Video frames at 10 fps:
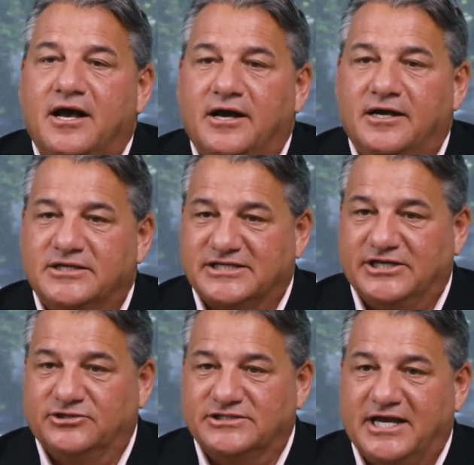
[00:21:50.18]
uh,
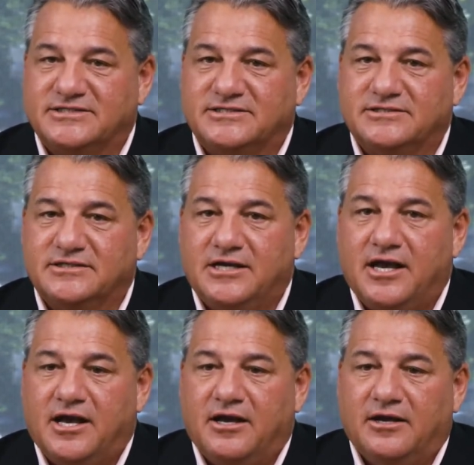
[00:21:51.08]
skill sets
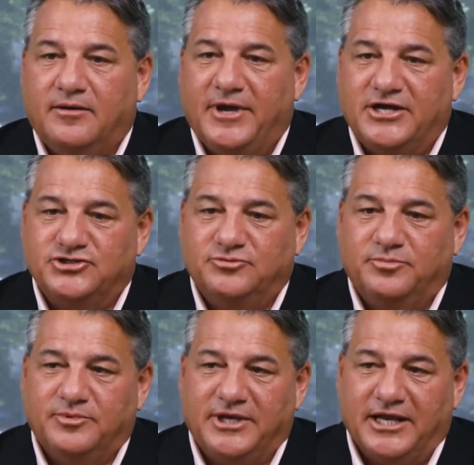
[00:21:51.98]
um, as you
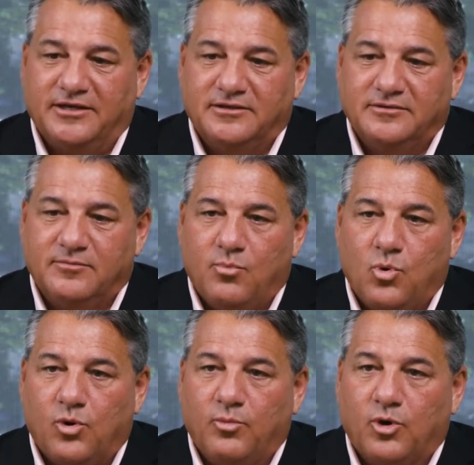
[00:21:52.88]
get
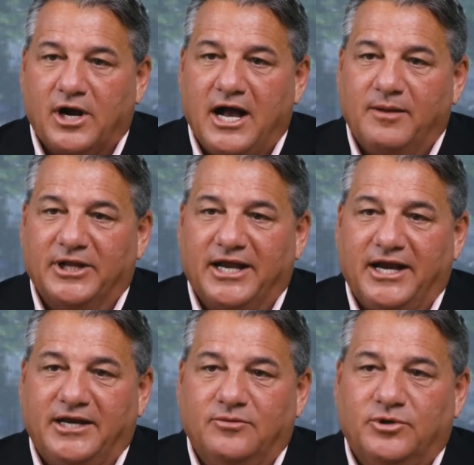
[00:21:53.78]
more and more
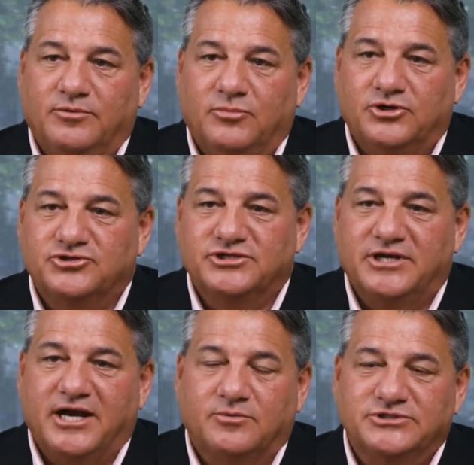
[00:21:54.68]
complicated with mergers
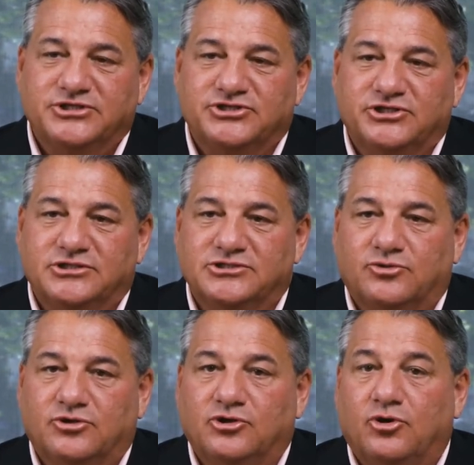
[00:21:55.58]
and acquisitions
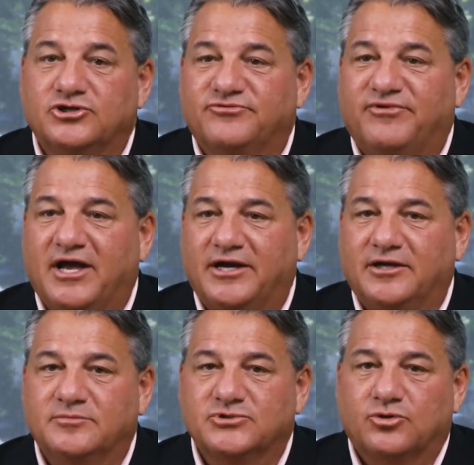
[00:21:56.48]
or larger
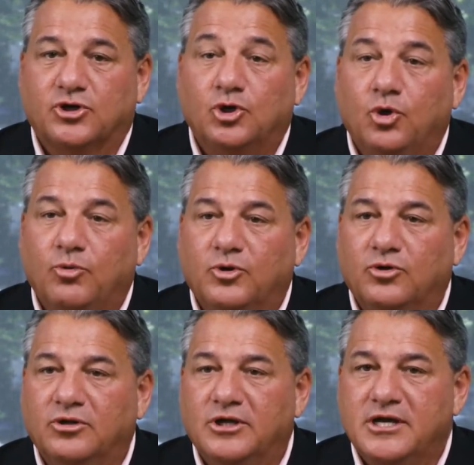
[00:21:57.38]
volumes or
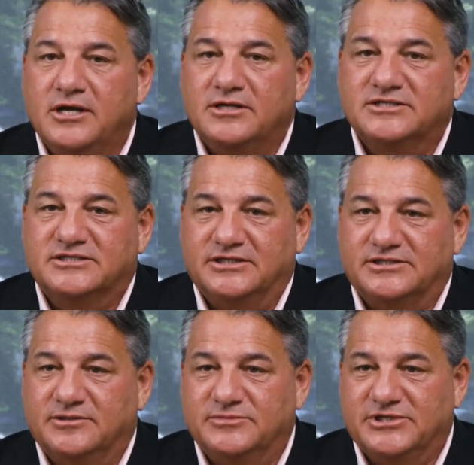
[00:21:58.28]
global
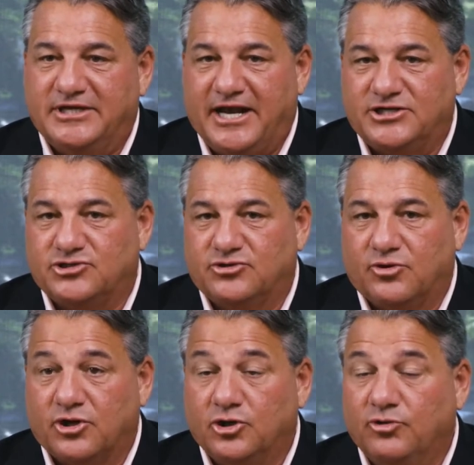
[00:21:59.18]
systems in nature
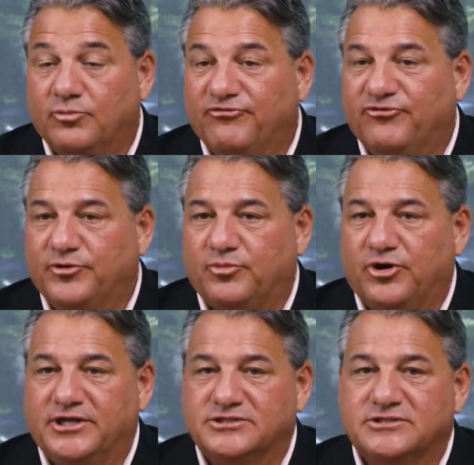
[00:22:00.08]
or global
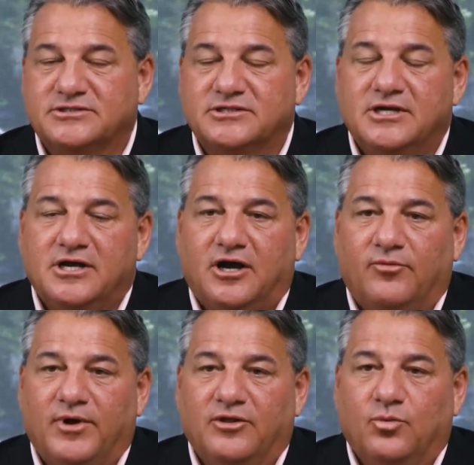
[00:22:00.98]
footprints
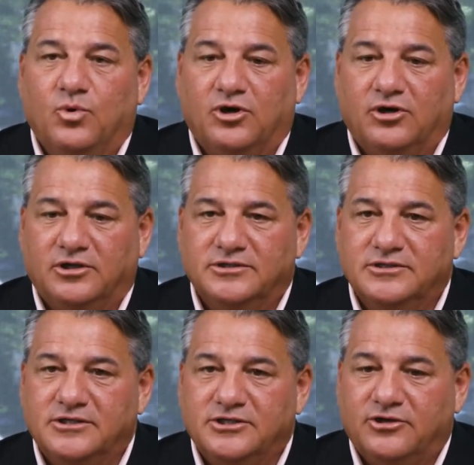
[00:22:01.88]
around the
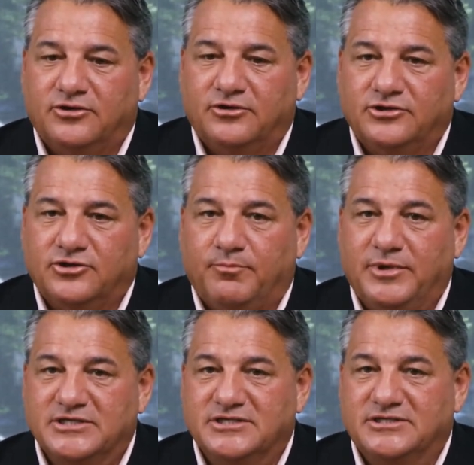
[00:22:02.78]
world, your your
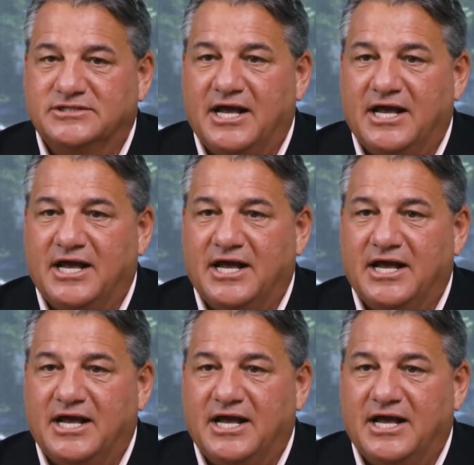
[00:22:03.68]
business